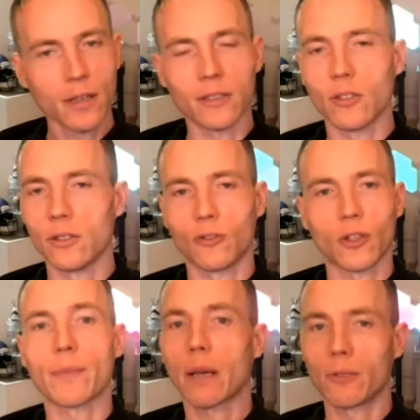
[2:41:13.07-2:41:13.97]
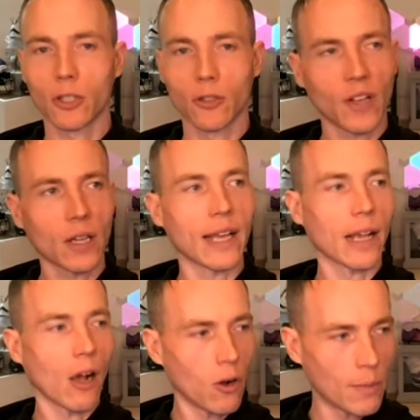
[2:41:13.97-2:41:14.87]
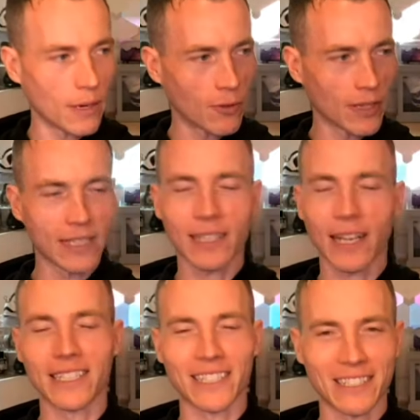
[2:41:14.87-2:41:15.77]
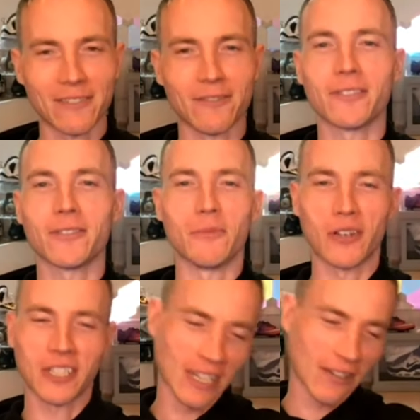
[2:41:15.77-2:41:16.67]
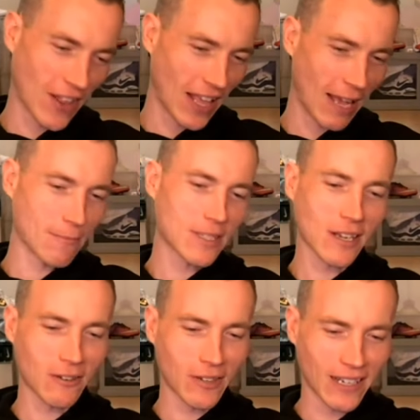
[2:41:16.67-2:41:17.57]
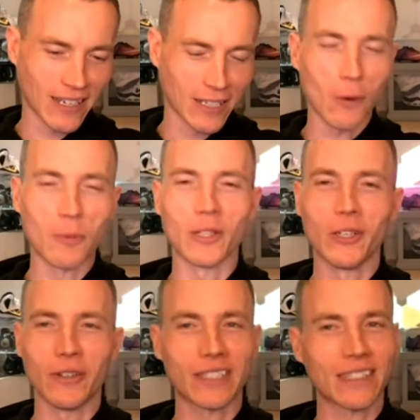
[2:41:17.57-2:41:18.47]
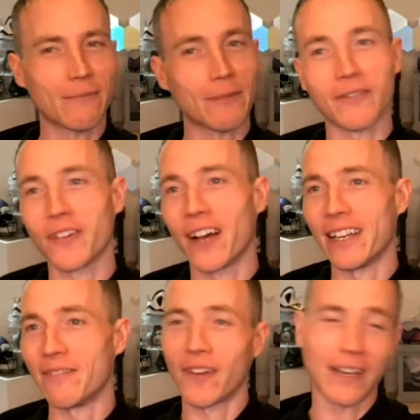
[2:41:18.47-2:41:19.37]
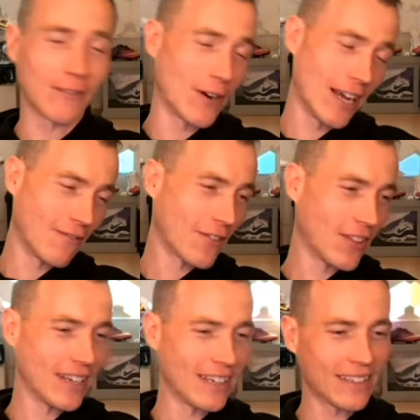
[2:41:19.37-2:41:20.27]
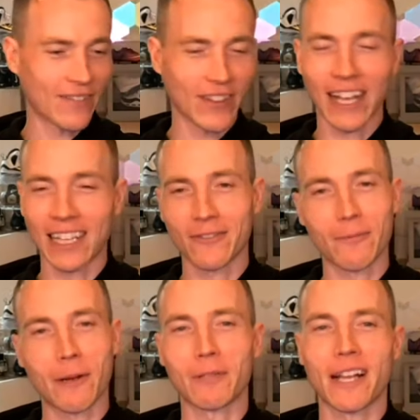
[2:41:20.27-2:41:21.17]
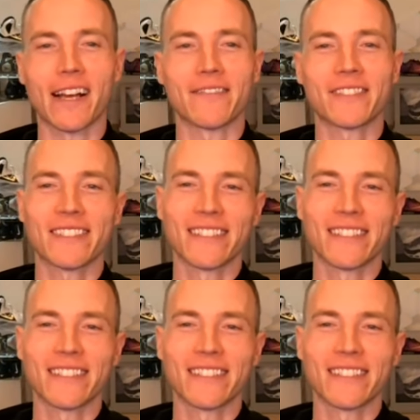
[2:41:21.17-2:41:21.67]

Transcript: a dream come true. It felt like home, and really excited to do more stuff with them. So go Blue. It's going to be a fun run for the college football playoffs.